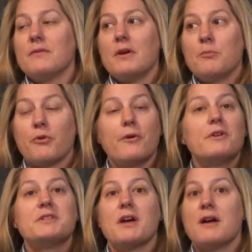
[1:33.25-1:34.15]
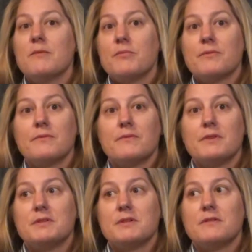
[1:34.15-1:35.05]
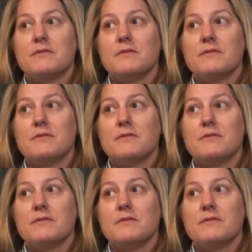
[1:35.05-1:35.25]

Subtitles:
a prototype is a